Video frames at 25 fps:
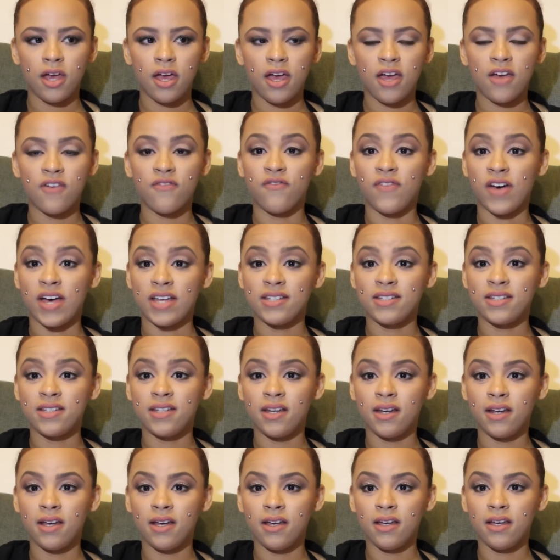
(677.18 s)
invest
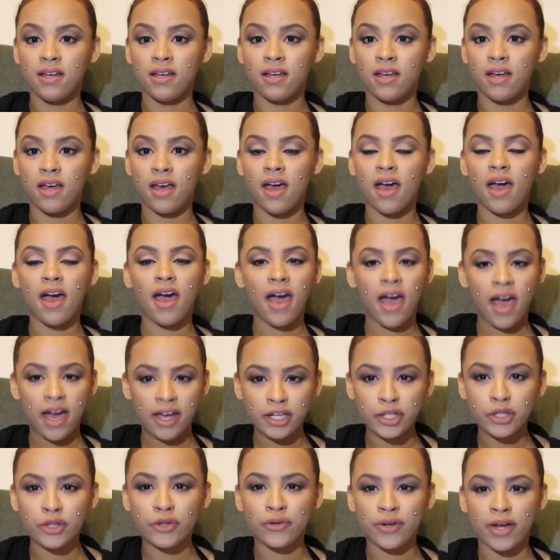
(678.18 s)
in it
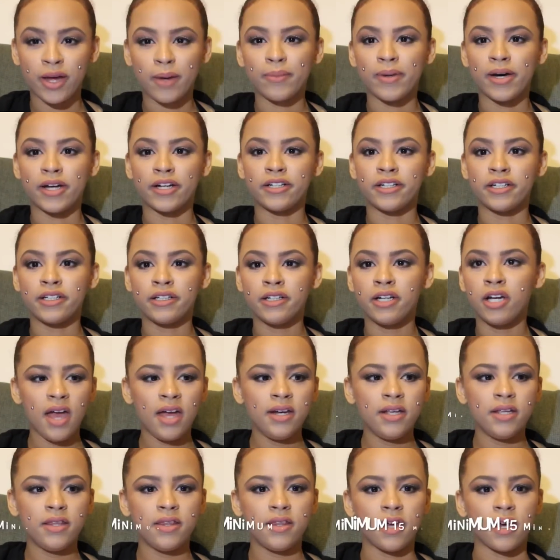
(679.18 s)
and it'll get better.
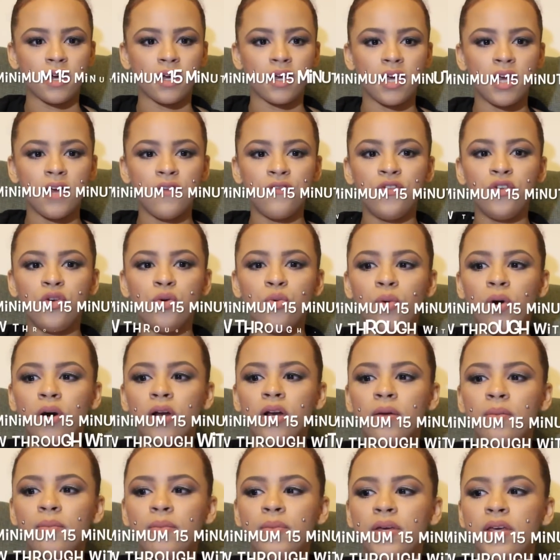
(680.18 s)
Anything. If you
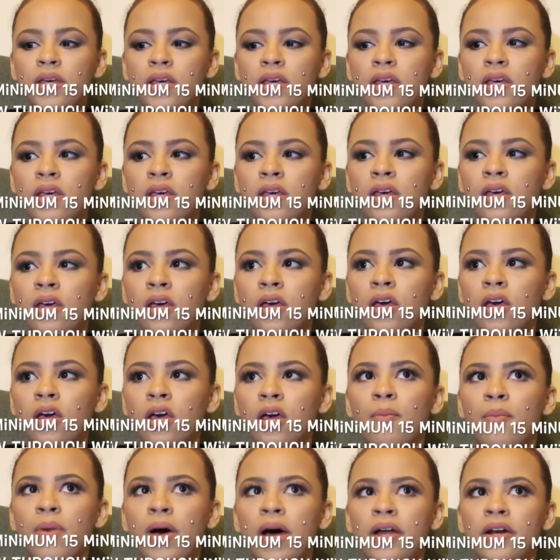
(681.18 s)
want to be
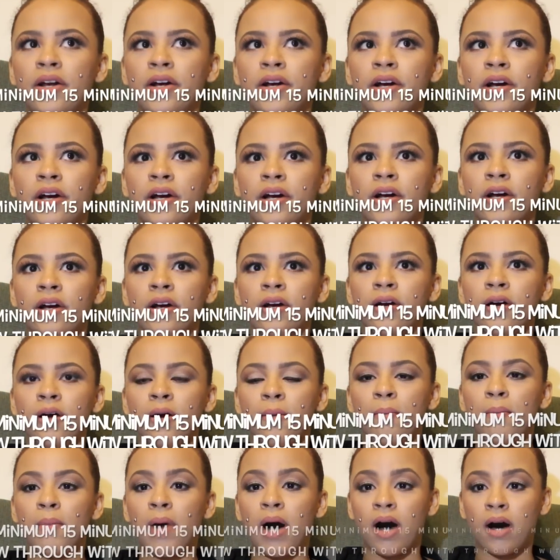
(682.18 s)
a better
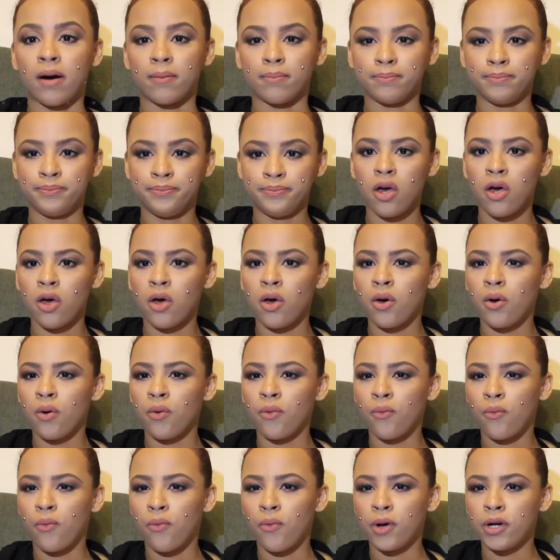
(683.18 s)
mom,
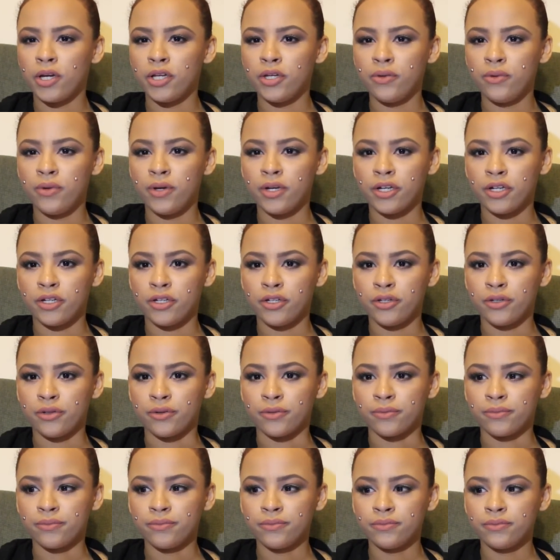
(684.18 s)
what are you going to
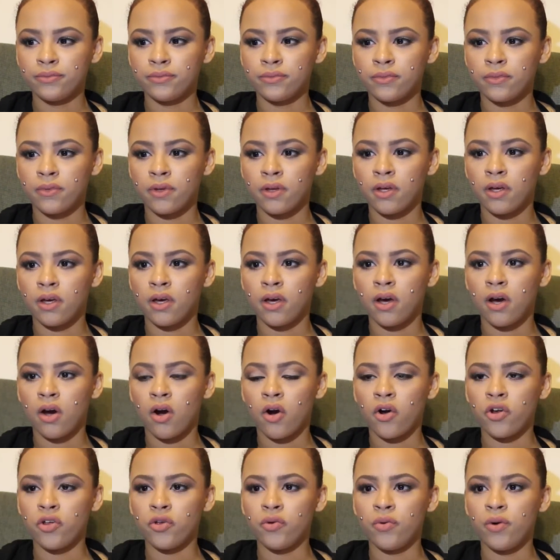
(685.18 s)
do?
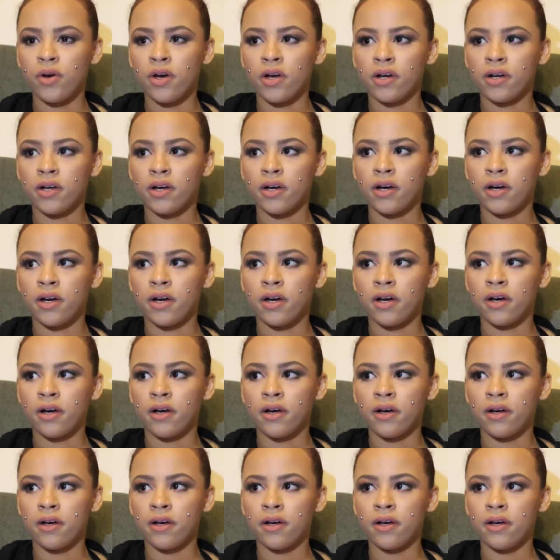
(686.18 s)
Are you going
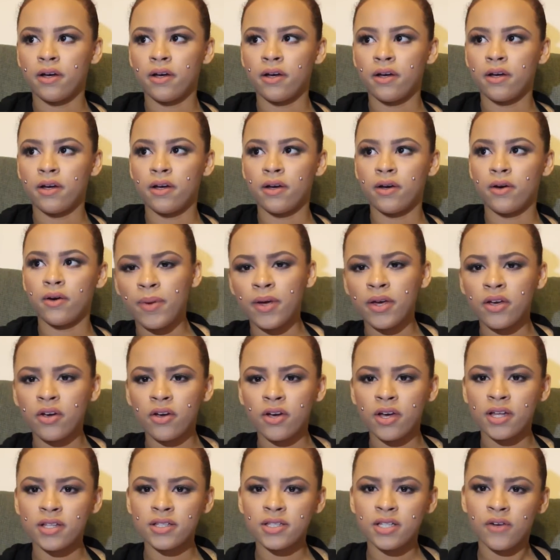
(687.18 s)
to pick your
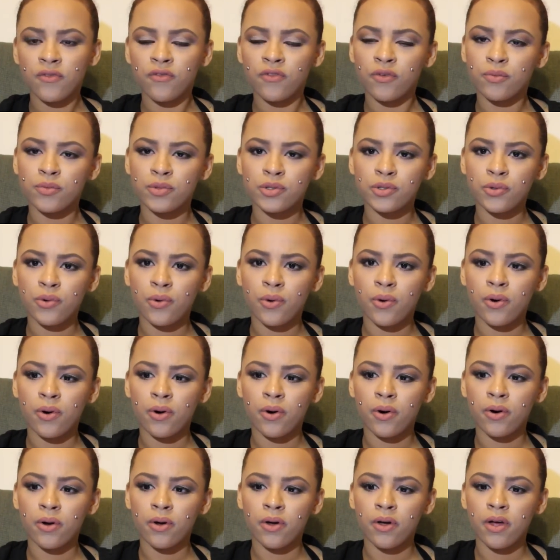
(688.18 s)
kids up from
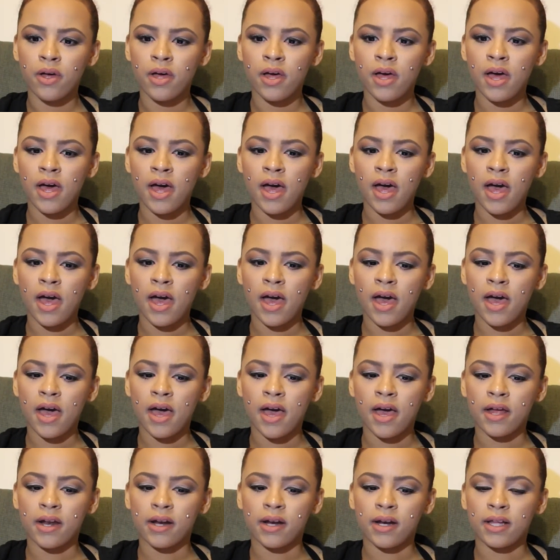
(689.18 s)
school
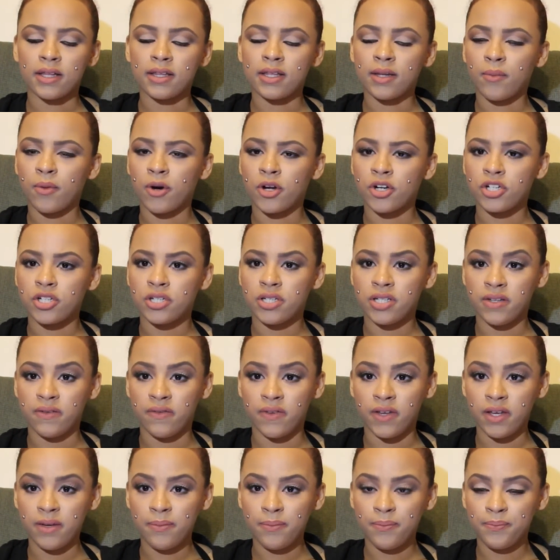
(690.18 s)
and let them watch
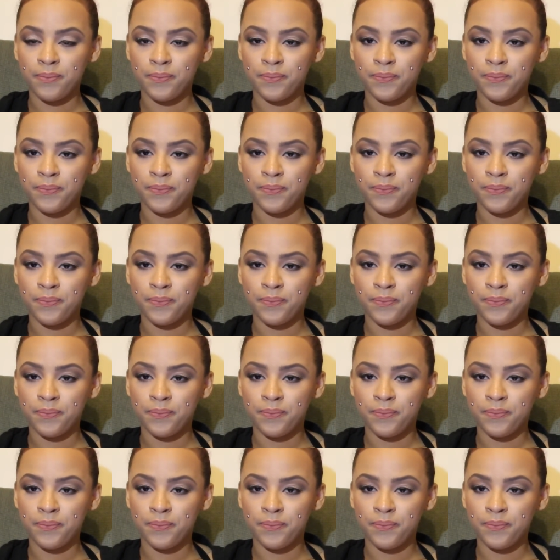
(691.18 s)
TV